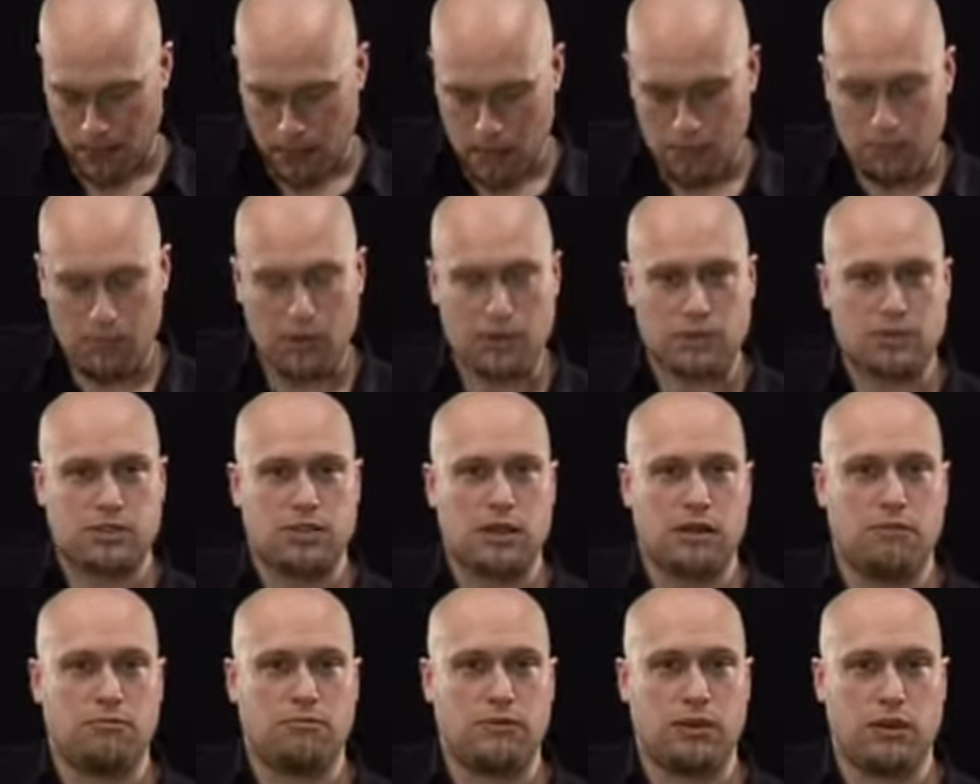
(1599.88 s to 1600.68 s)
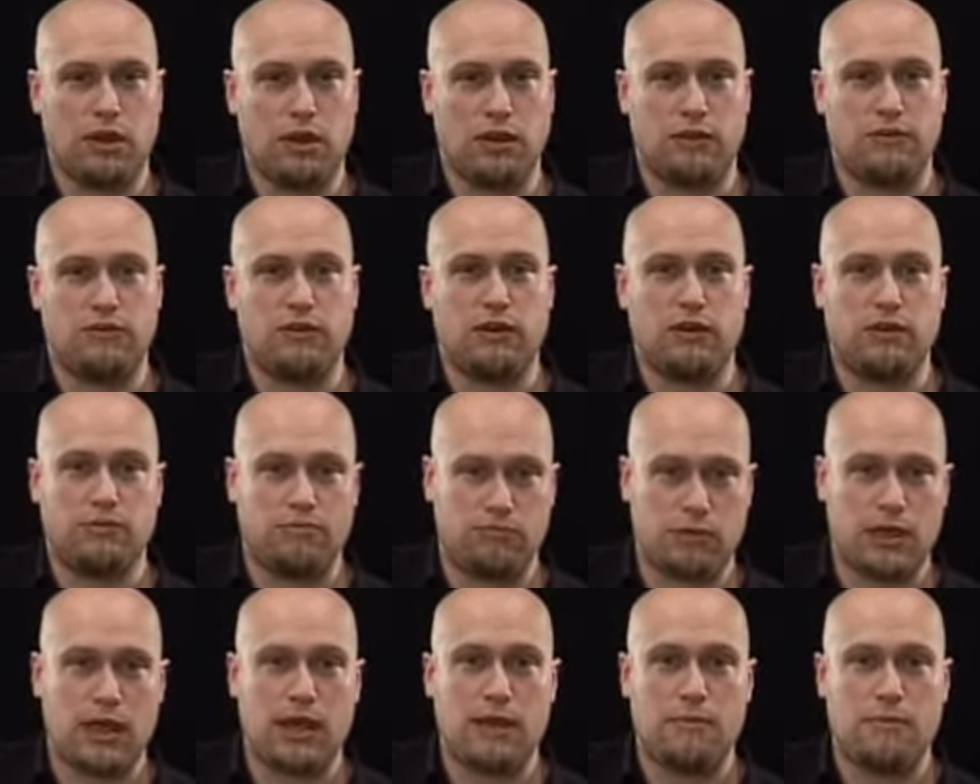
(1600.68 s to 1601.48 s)
But you know, if you
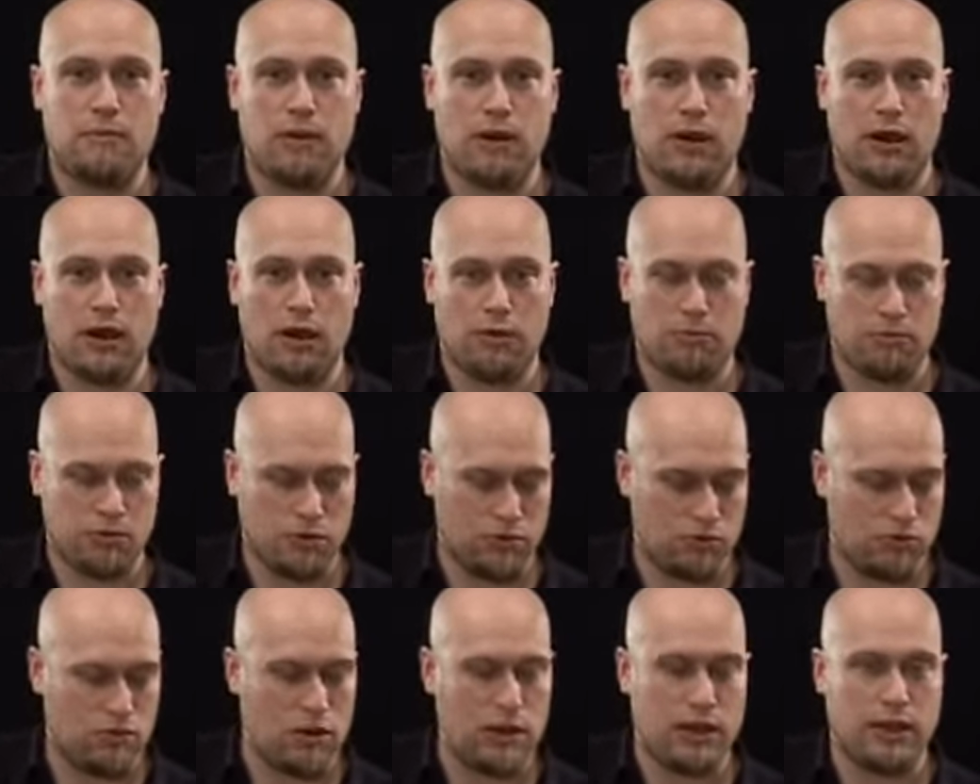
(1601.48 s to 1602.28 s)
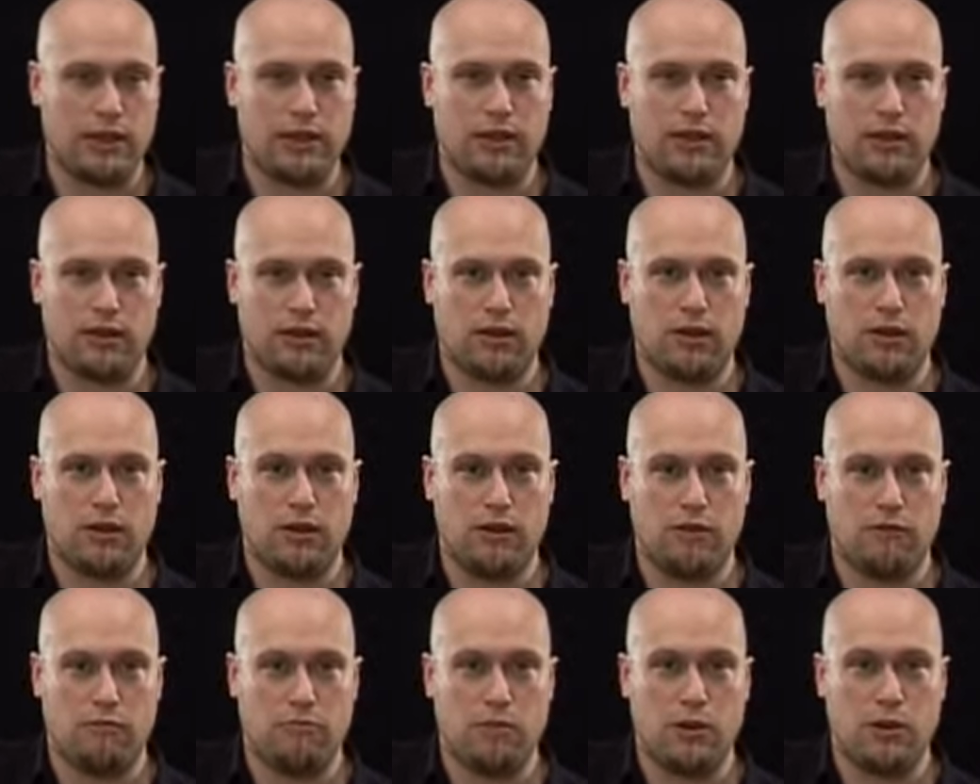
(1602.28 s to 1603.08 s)
keep it up, you're really going to kind
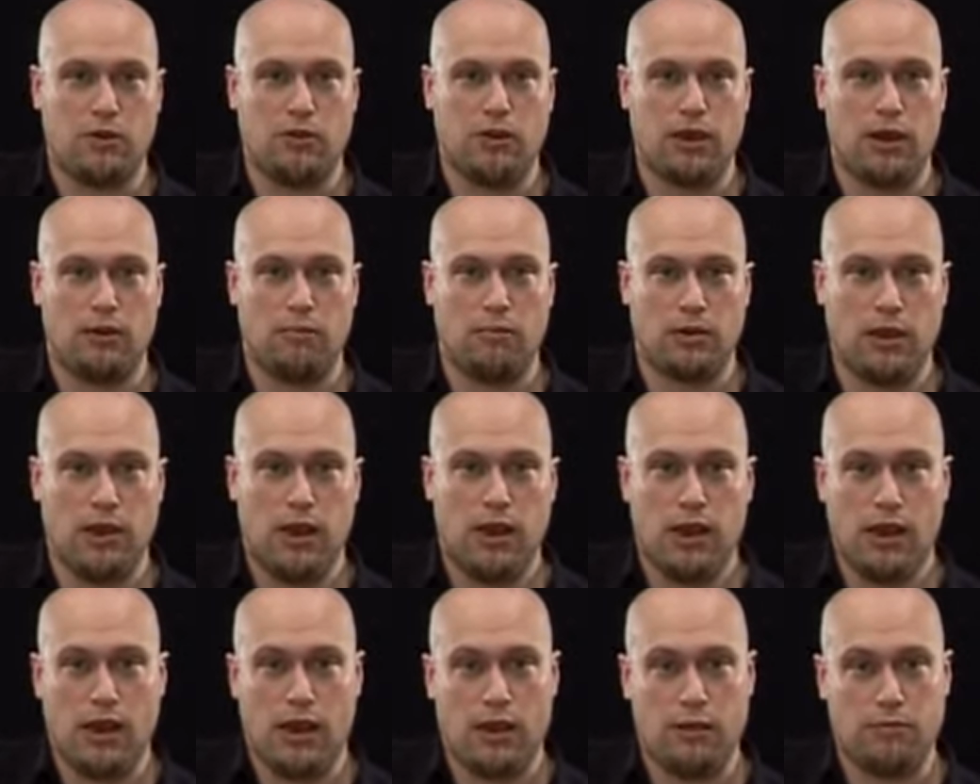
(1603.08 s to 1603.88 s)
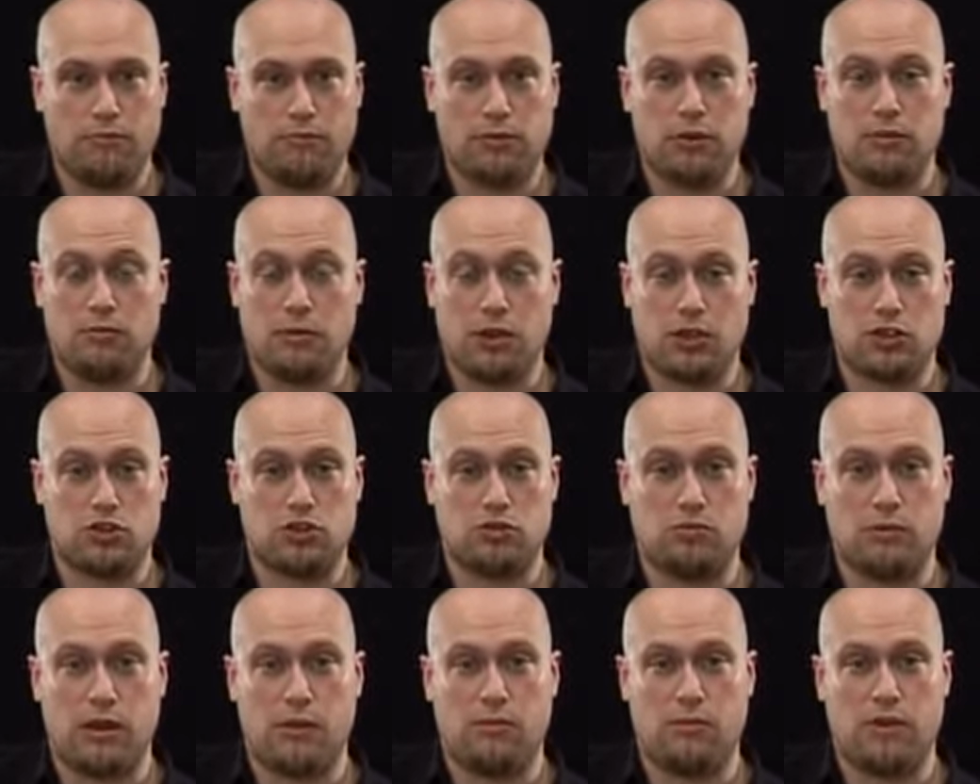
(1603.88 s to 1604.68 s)
of build up your muscle
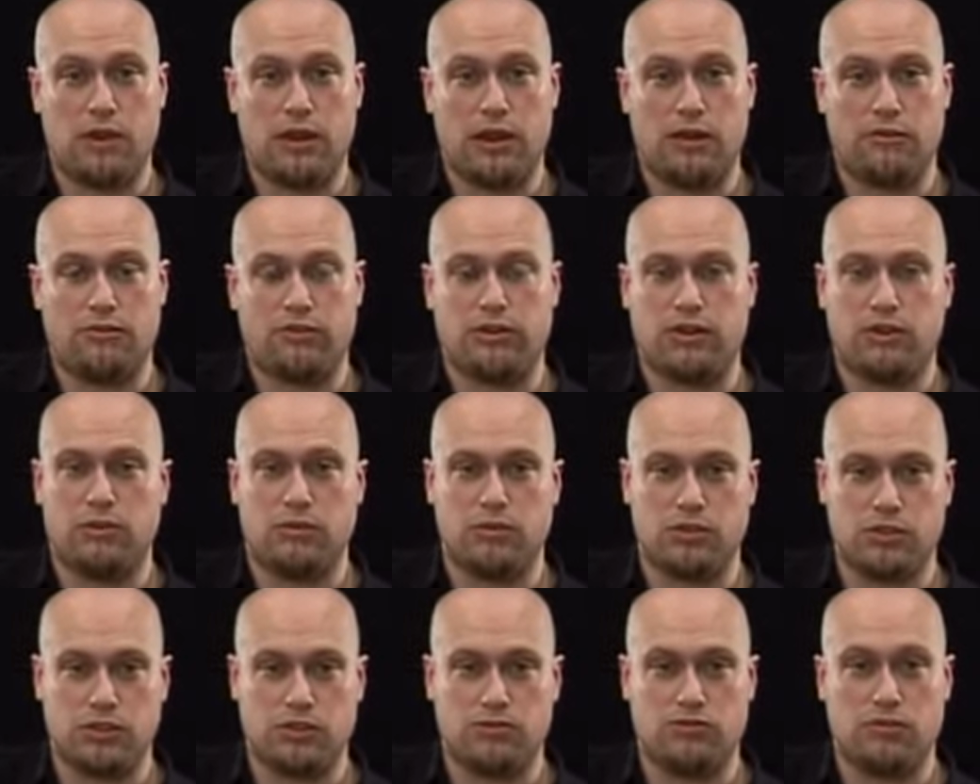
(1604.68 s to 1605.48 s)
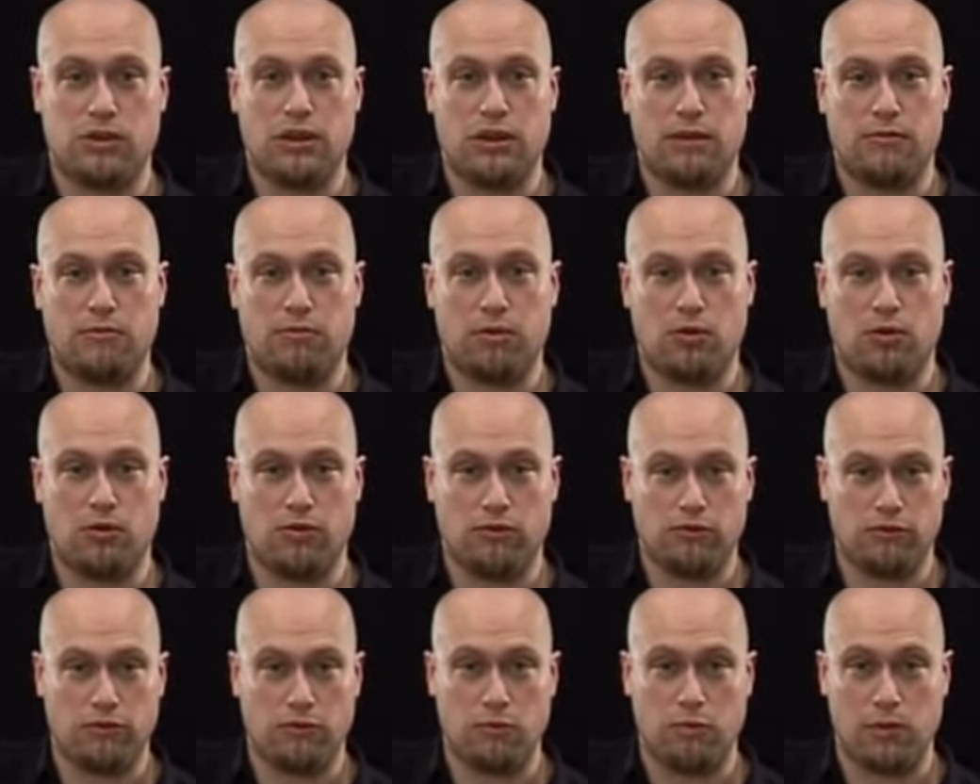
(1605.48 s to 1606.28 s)
memory and everything, which is really
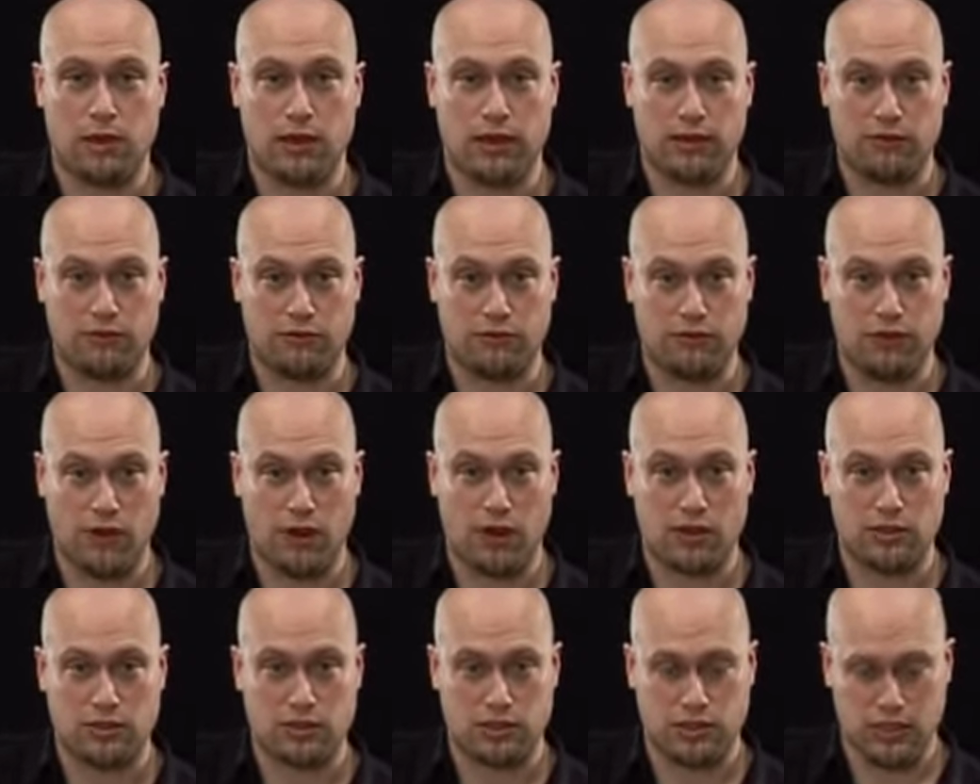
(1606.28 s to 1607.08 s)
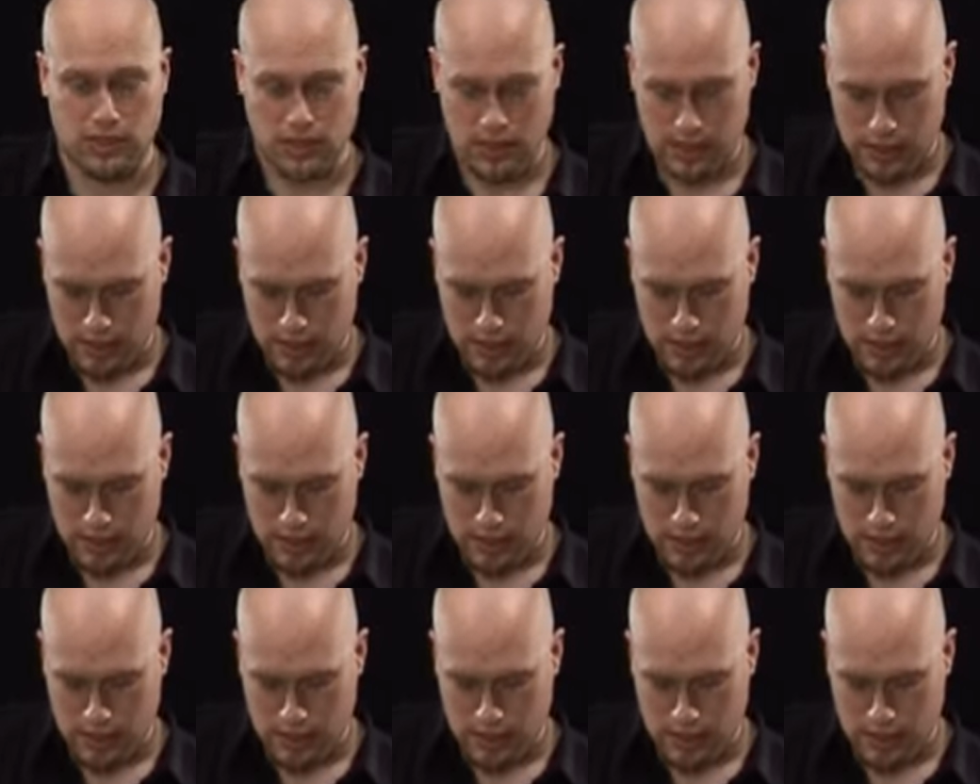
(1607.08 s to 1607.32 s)
important for playing fast.